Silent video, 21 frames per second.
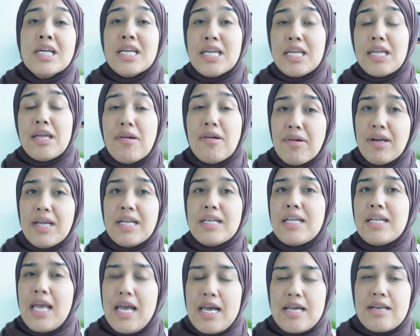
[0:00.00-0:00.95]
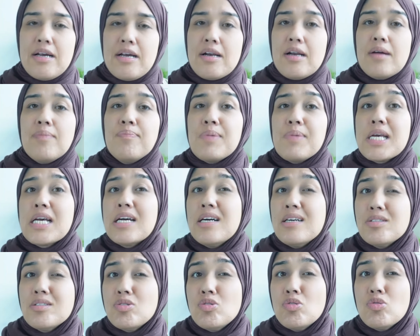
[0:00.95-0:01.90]
here in Canada
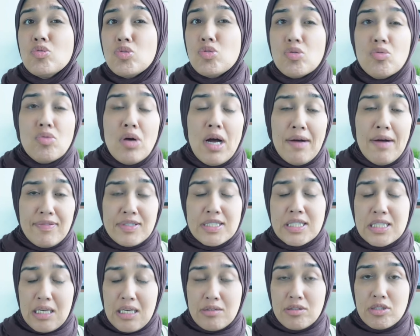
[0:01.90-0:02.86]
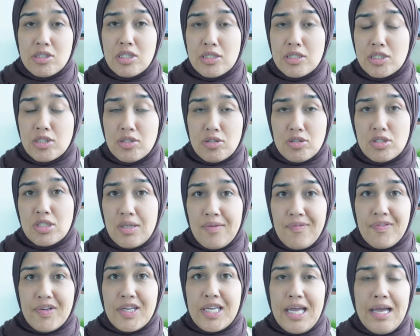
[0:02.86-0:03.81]
because you do have a CELTA
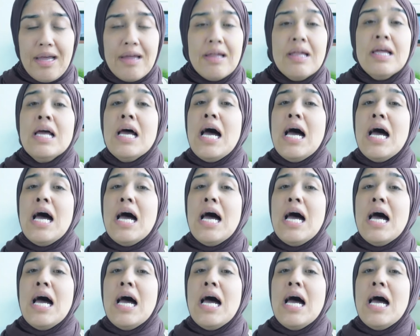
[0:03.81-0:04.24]
certificate